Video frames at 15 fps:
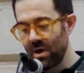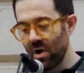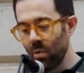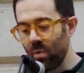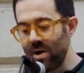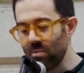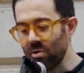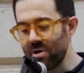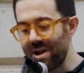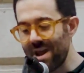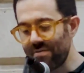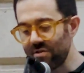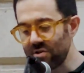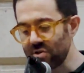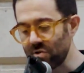We will
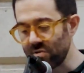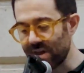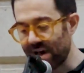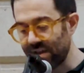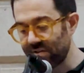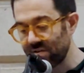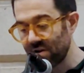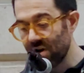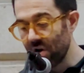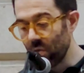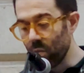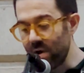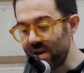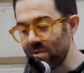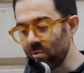never do that.
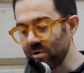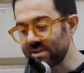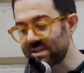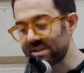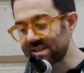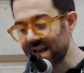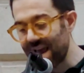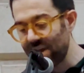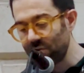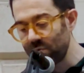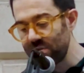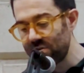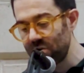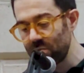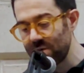We will stand
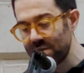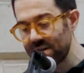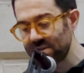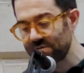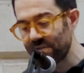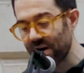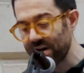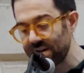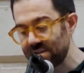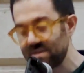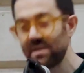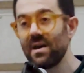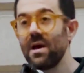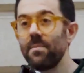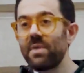with you in this
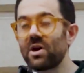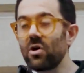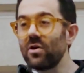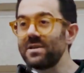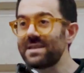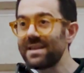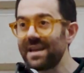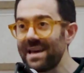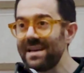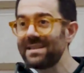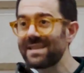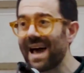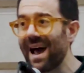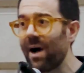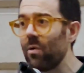fight because it
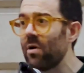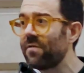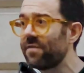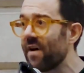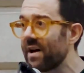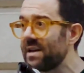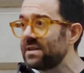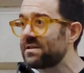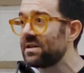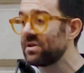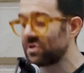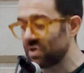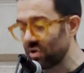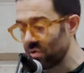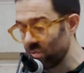is our fight
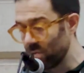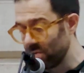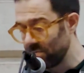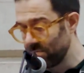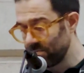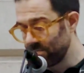too.